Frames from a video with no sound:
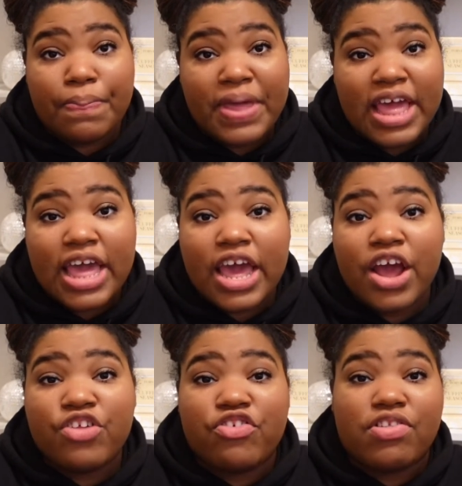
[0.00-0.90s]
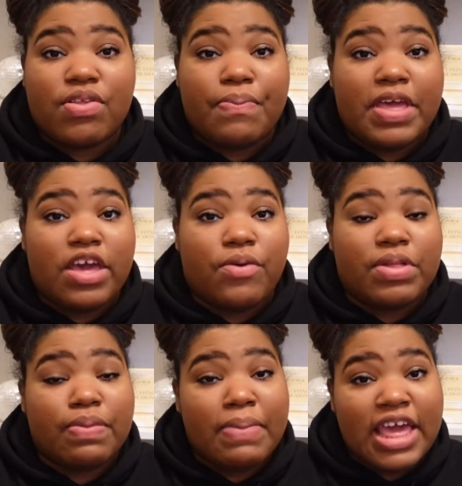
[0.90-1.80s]
be here, just to be here
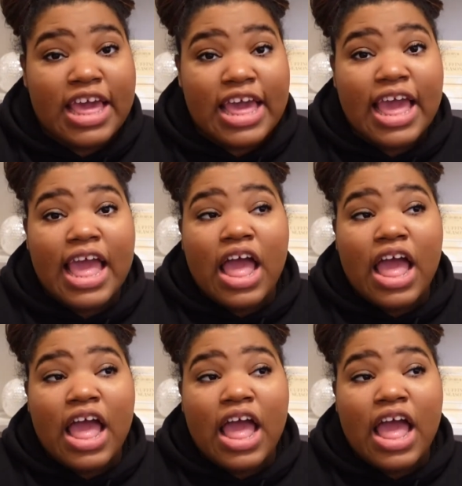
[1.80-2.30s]
with me.